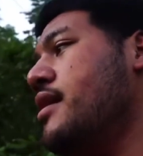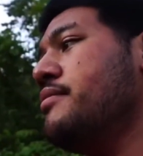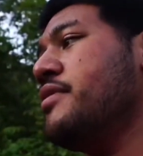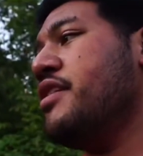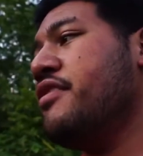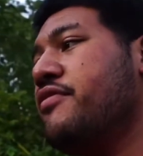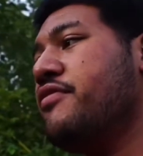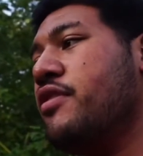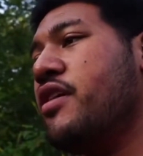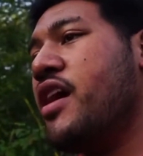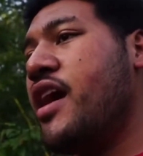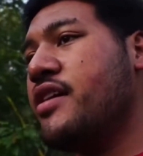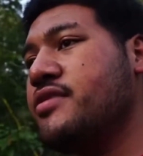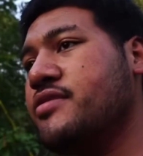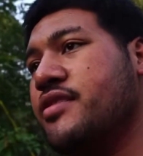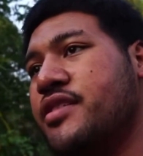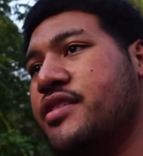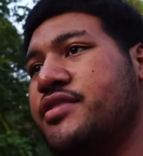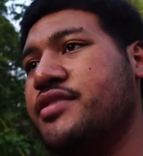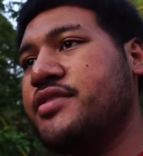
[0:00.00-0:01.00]
If you guys
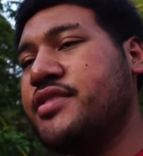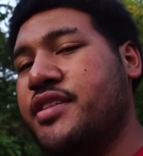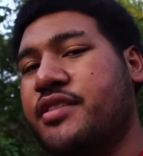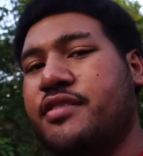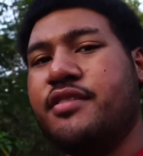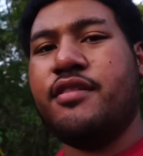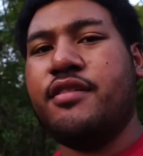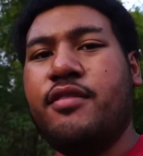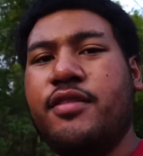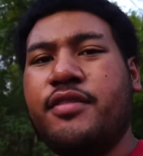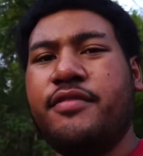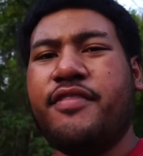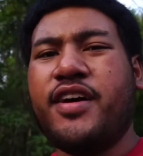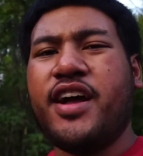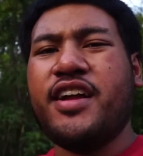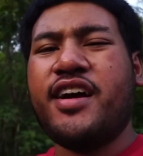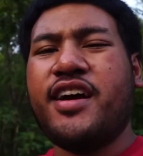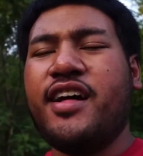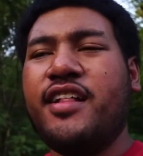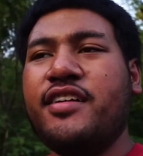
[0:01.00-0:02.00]
are interested, they're only
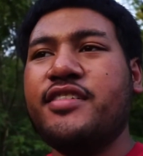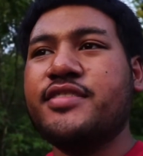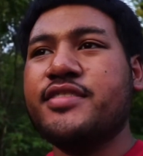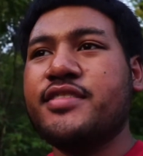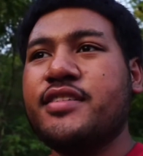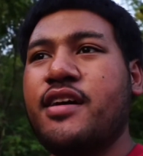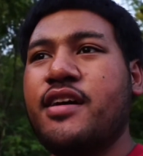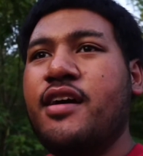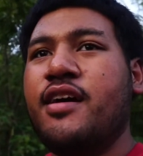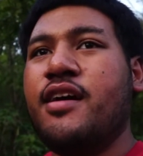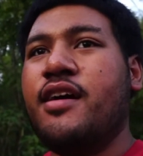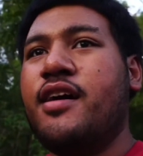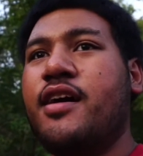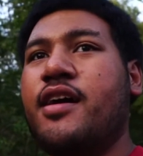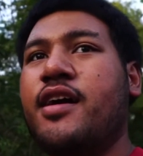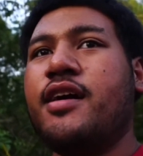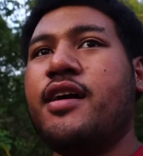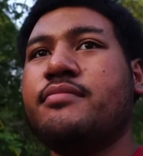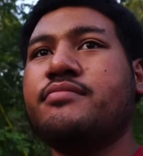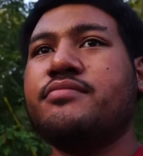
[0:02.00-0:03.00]

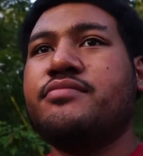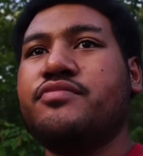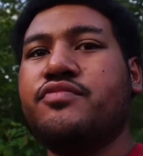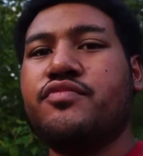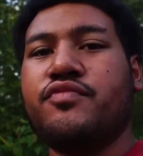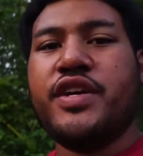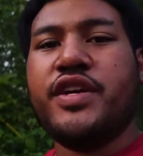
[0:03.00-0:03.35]
$5.